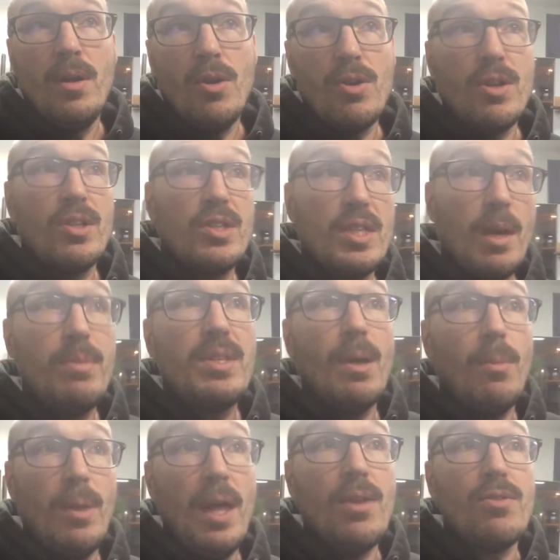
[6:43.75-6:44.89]
or you could sub
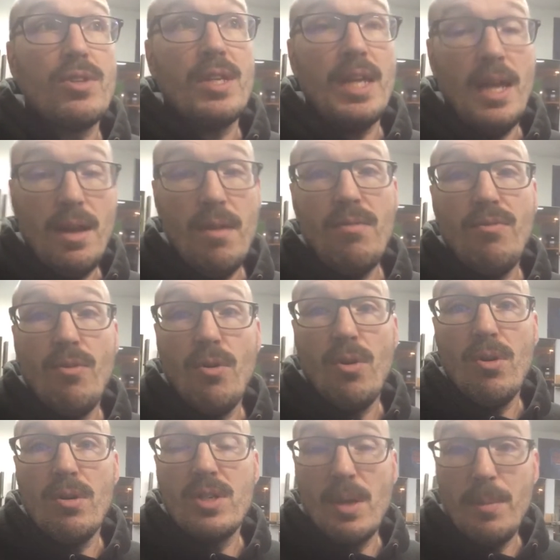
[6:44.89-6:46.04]
double unders in
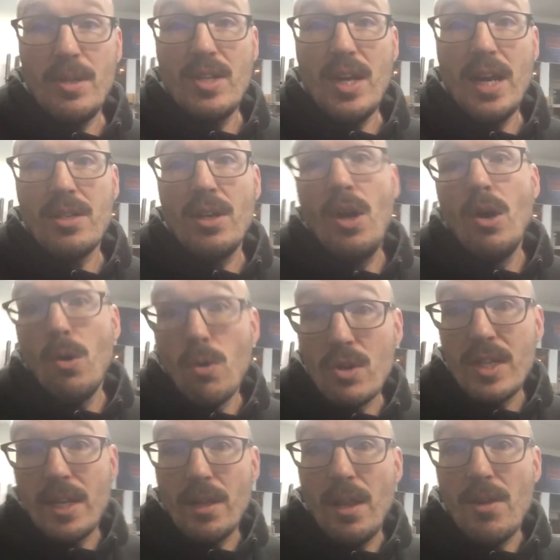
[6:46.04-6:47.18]
for jumping jacks, or
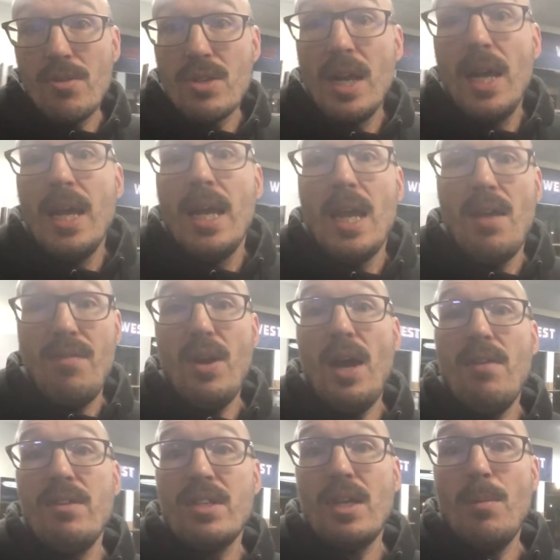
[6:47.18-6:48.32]
single unders if you
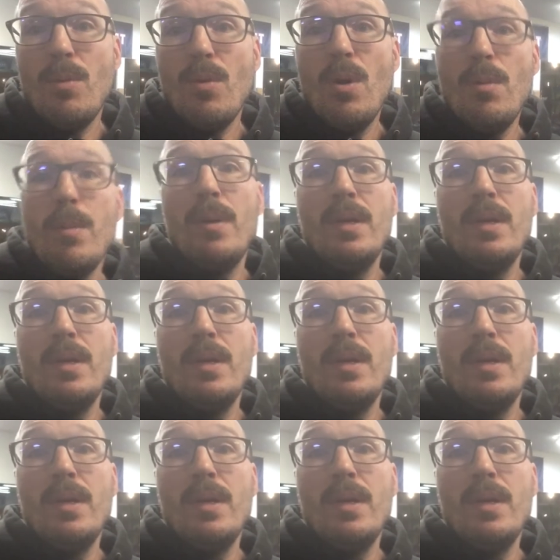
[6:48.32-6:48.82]
have a skipping rope.